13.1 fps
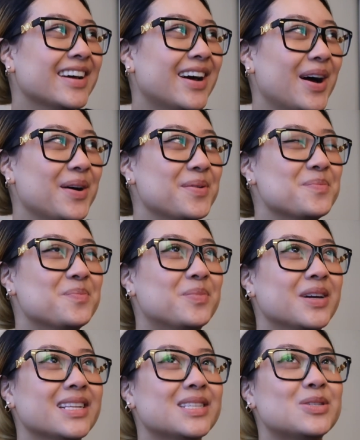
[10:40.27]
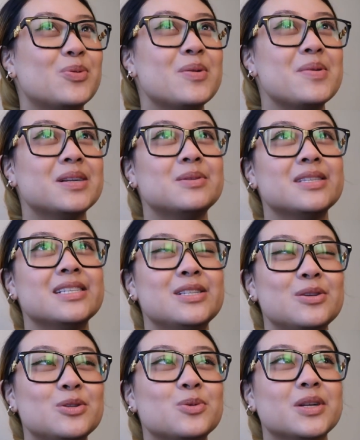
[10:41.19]
But it's pretty much about these
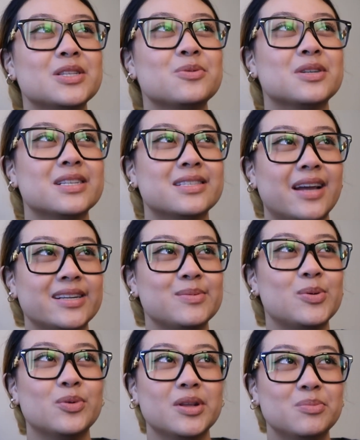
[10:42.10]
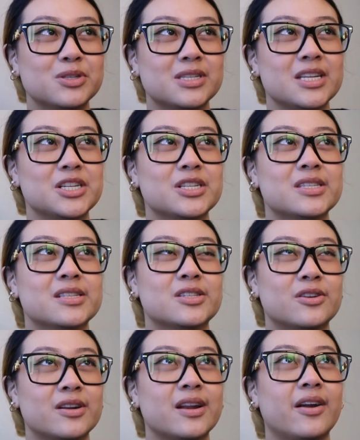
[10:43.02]
two twins who were designed to be really prestigious in
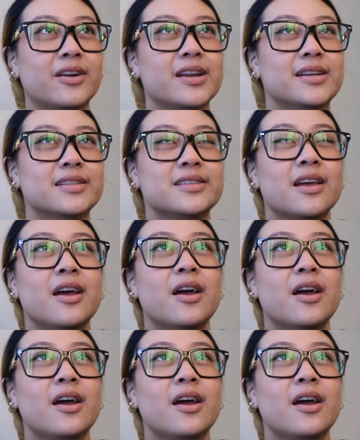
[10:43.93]
certain areas.